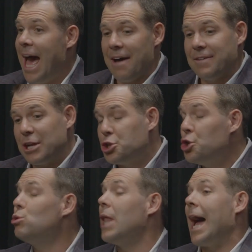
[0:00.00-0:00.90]
I've got
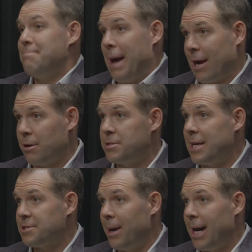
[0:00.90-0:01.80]
2 linebackers
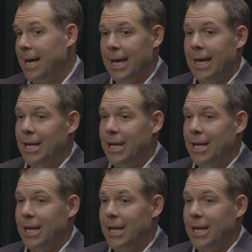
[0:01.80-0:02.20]
as my,